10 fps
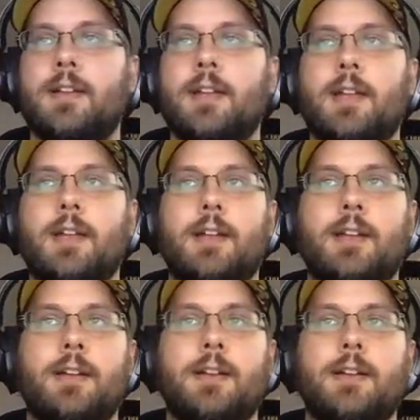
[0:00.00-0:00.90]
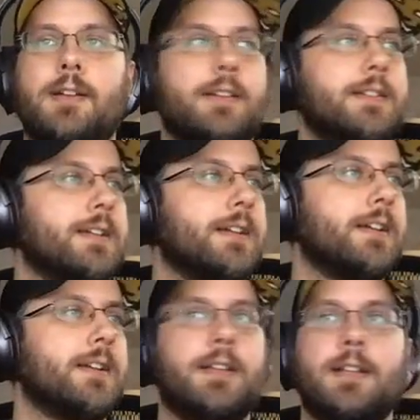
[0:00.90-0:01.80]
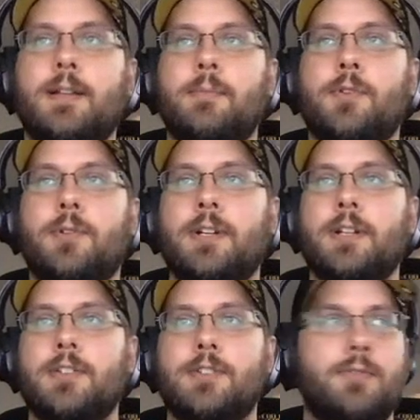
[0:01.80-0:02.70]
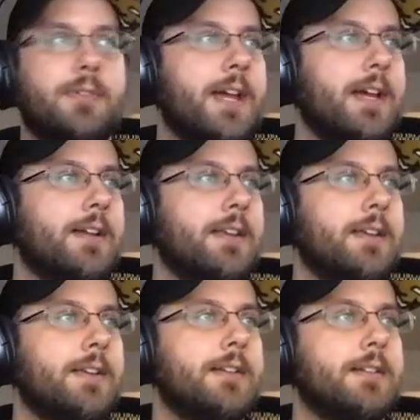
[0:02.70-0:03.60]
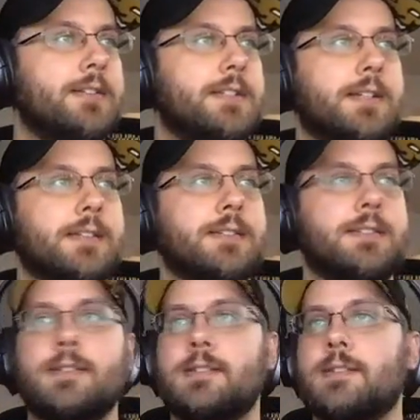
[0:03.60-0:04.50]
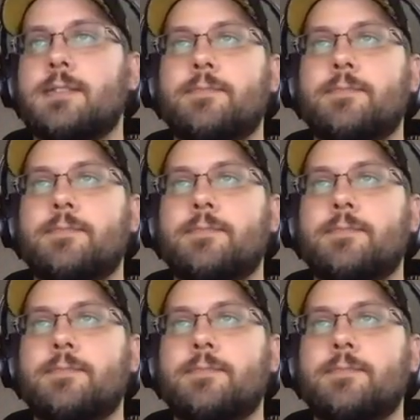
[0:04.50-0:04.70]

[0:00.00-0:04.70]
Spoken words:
And I'm going to add in text.